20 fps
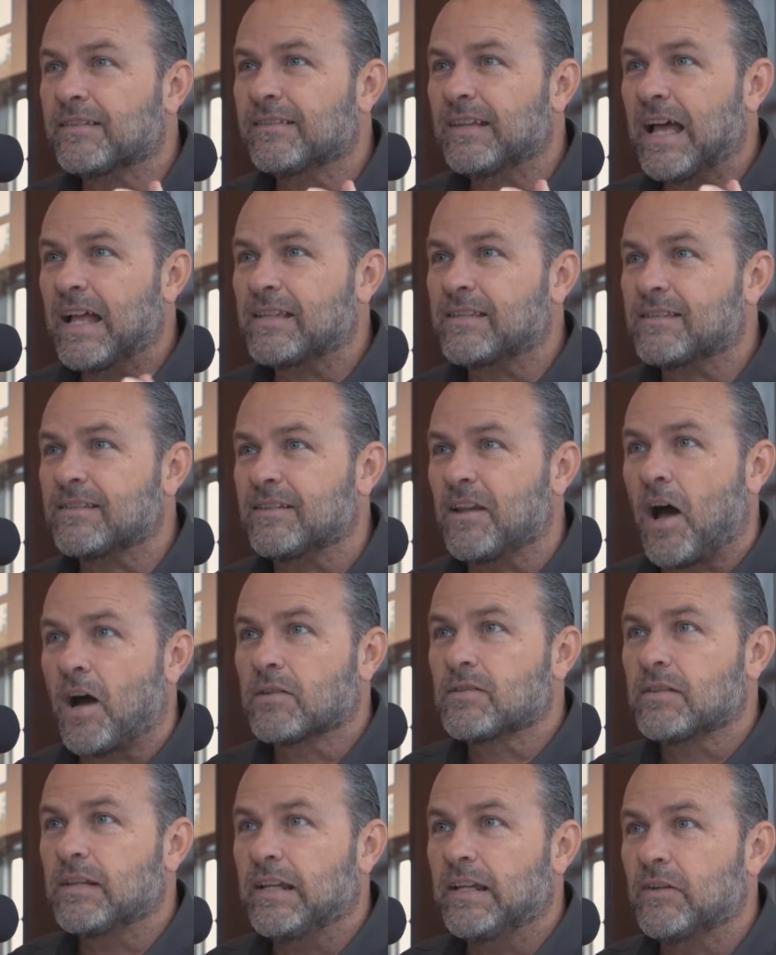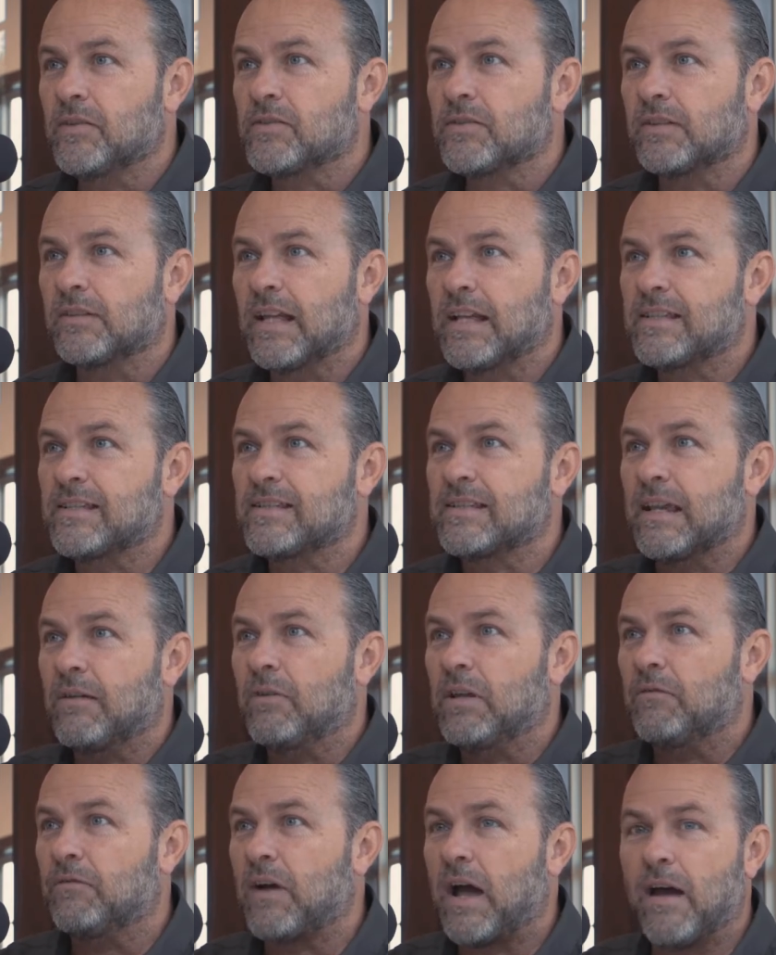That's Knox and Henderson. That's
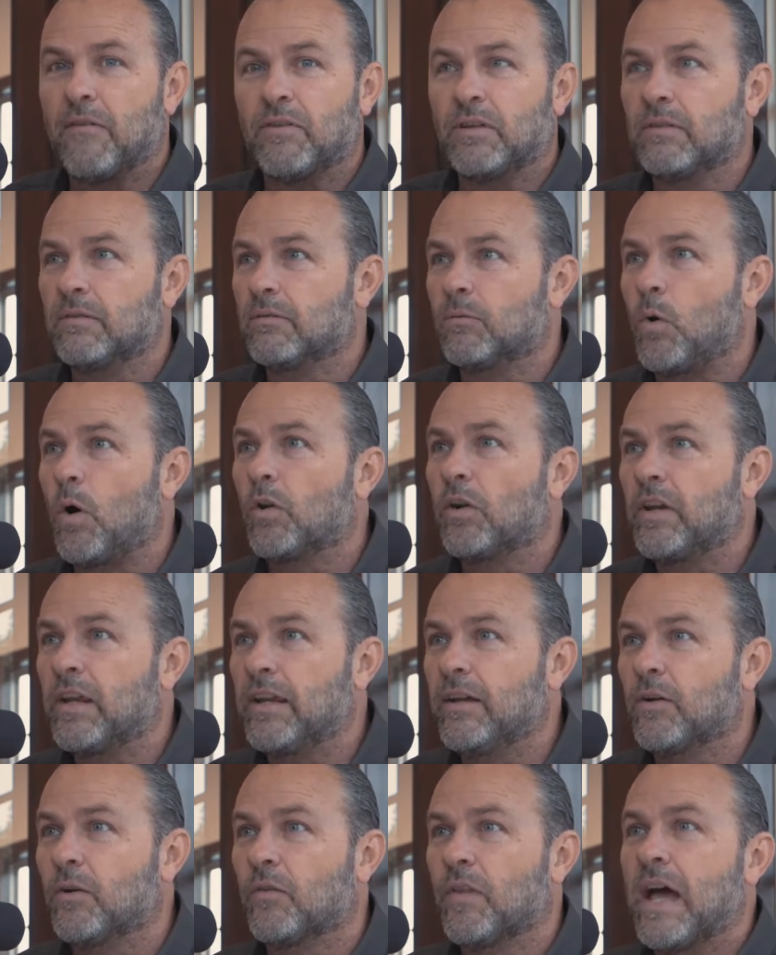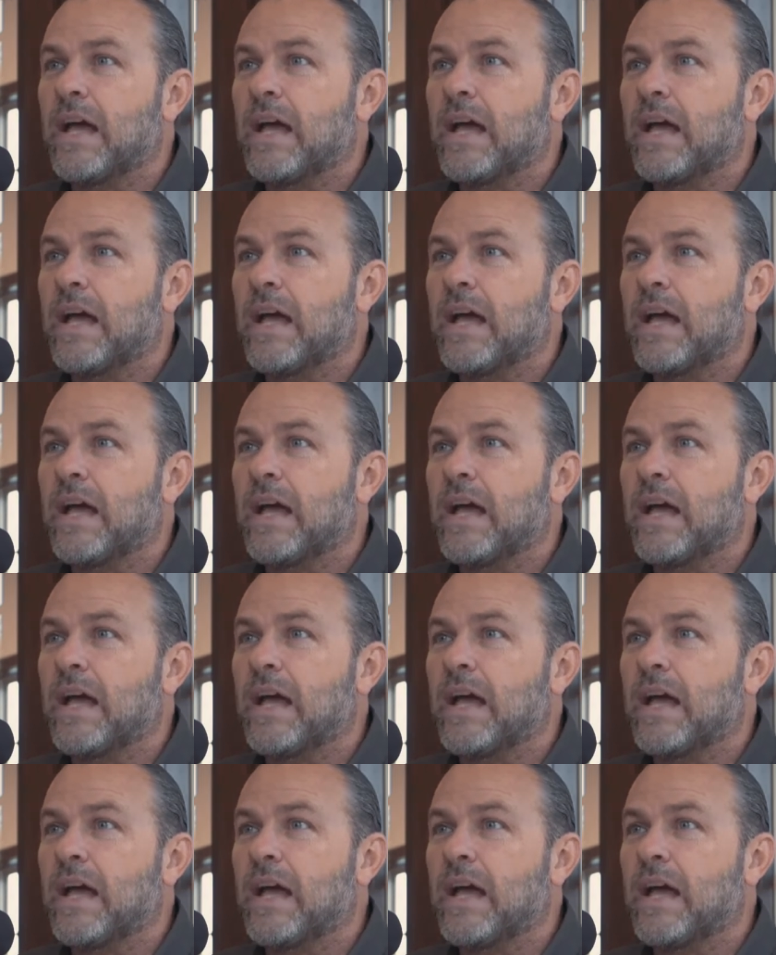75 and Walnut Hill.